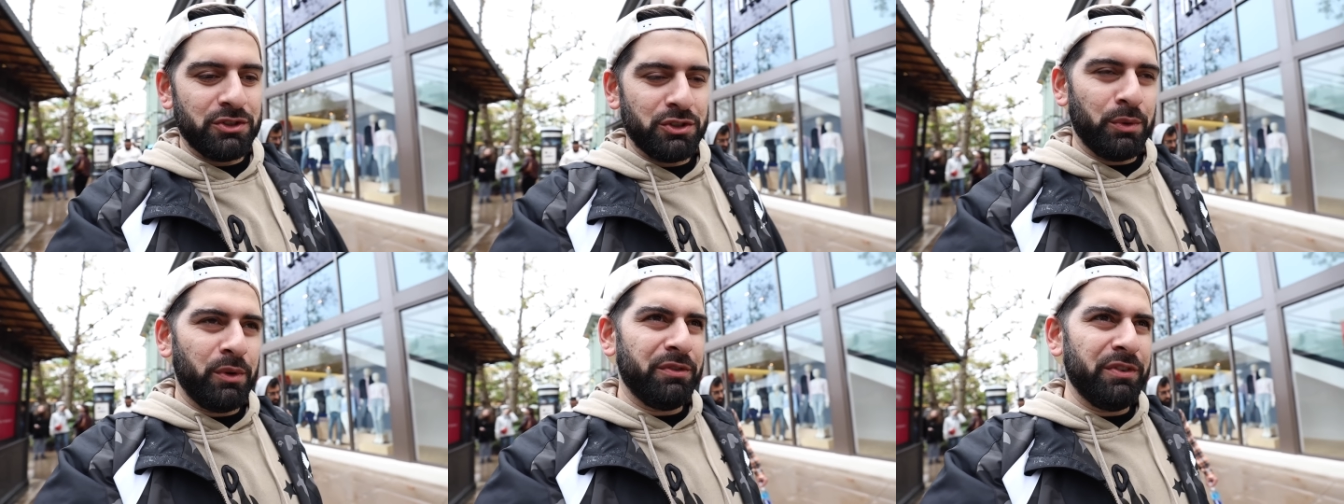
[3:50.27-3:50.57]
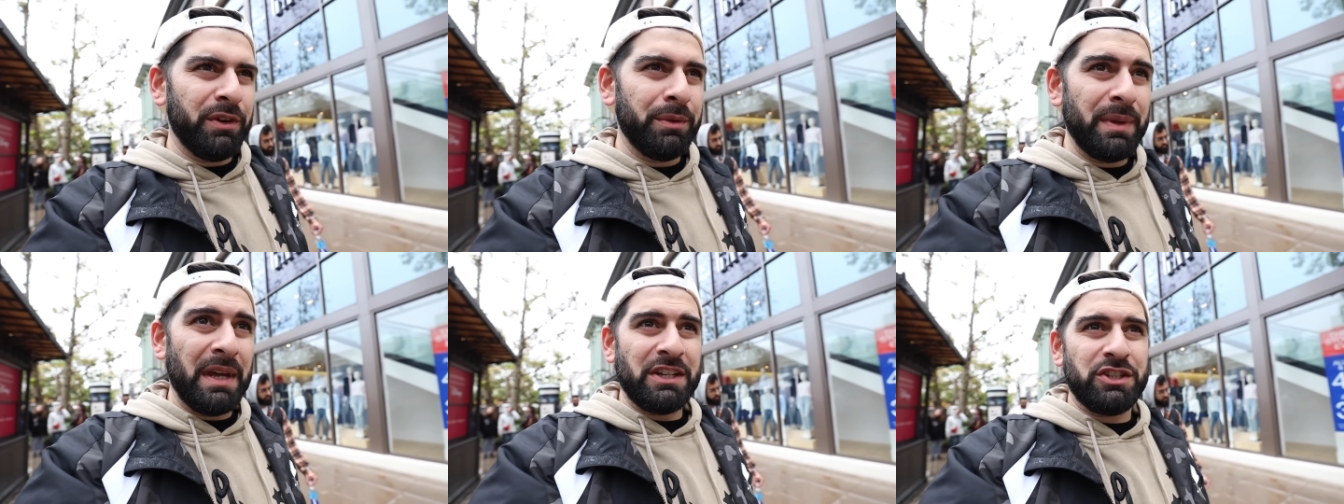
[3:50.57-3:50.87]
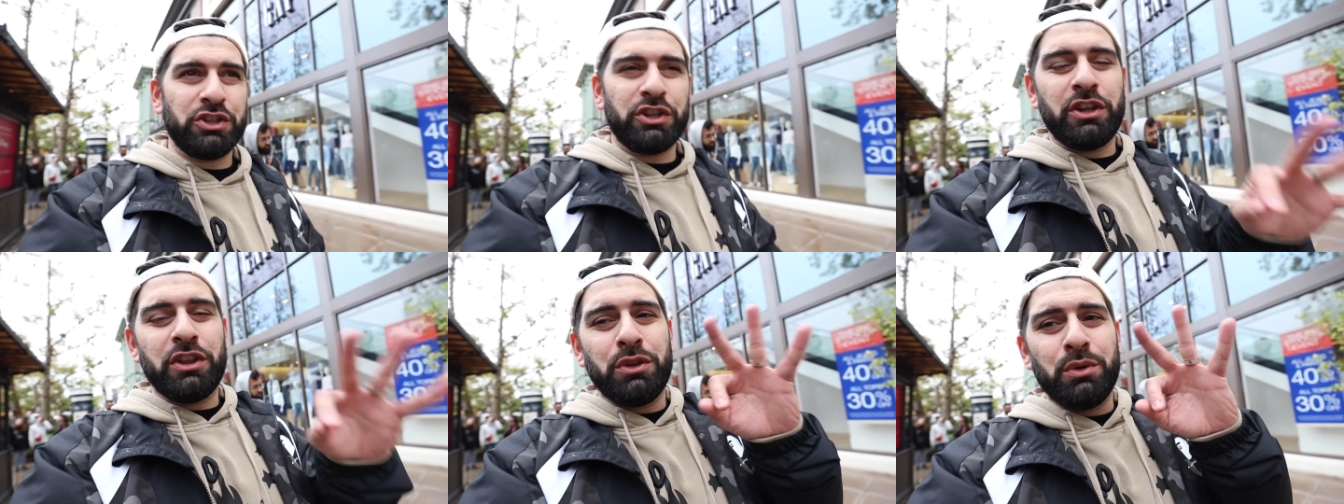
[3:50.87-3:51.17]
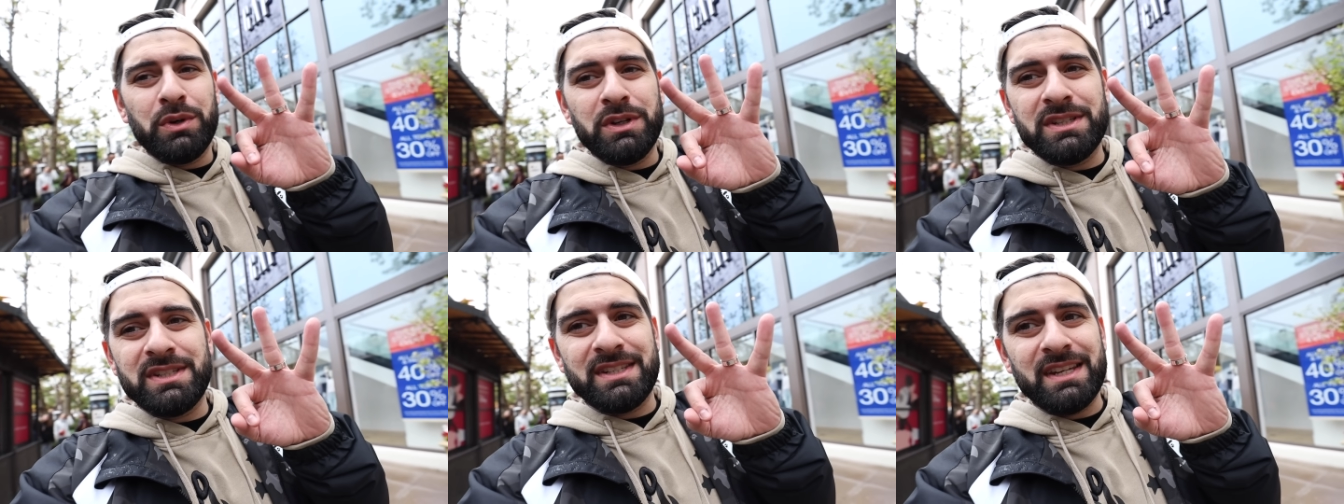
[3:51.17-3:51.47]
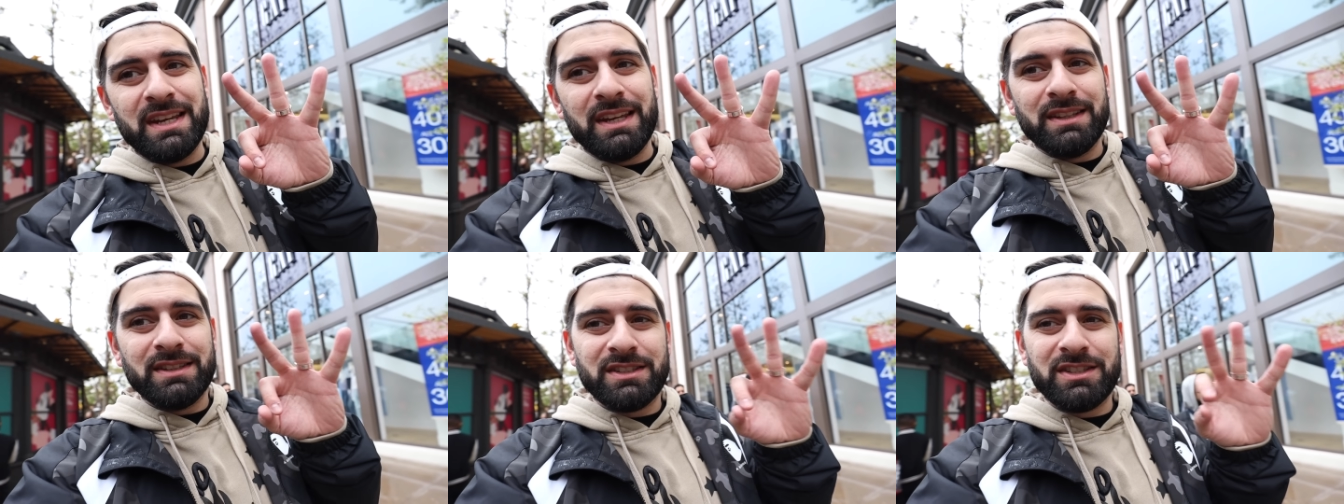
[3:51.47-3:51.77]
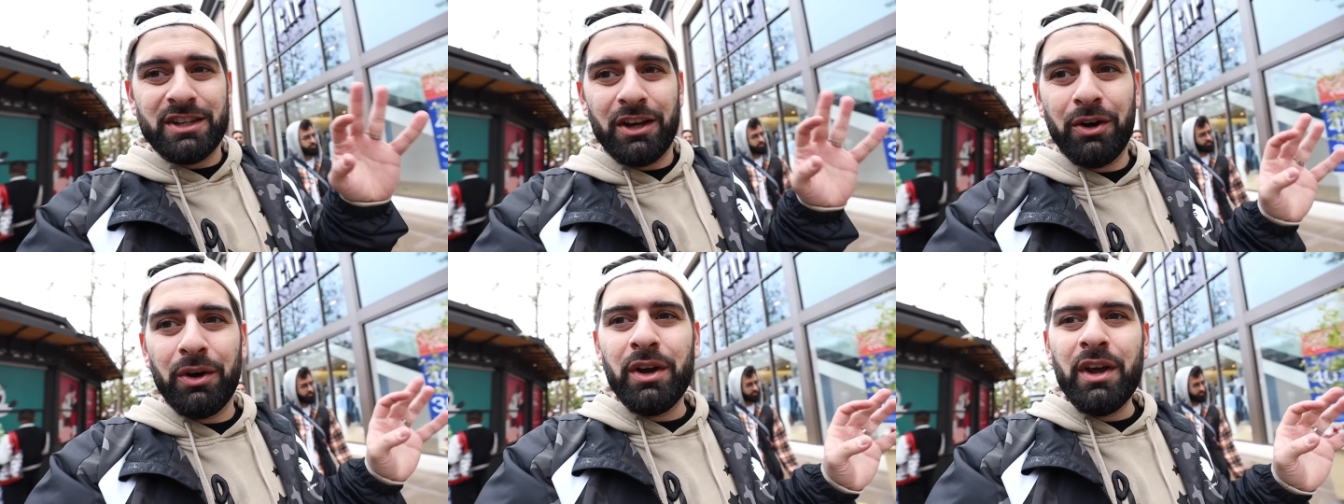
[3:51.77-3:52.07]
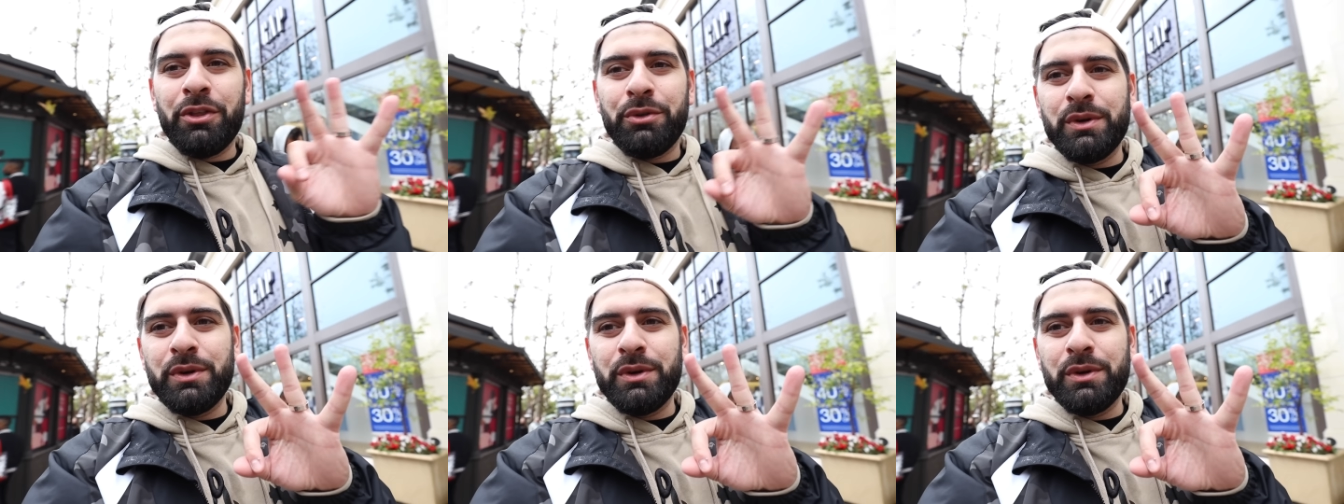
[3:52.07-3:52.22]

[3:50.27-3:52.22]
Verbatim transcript: So we filmed actually three scenes. So